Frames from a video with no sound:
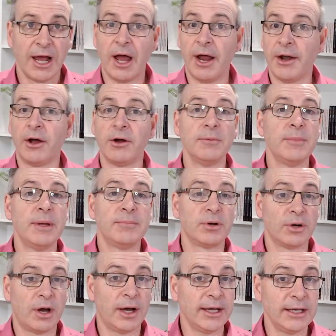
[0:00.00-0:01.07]
and I remember
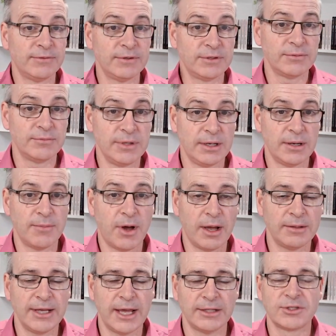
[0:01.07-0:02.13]
my
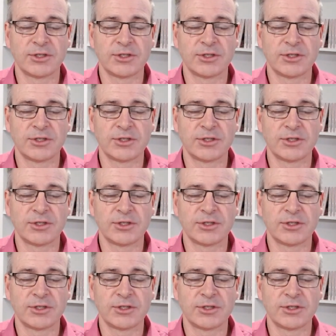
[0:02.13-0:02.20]
dad